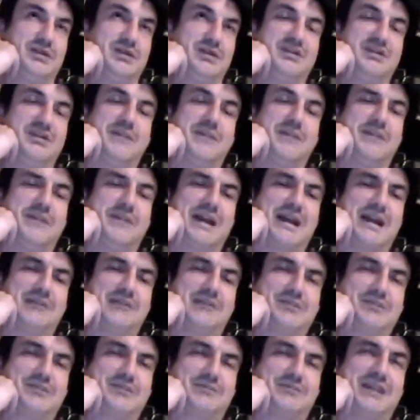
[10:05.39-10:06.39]
St.
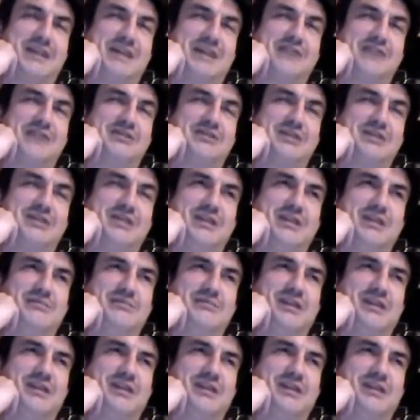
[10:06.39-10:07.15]
Patrick's Day.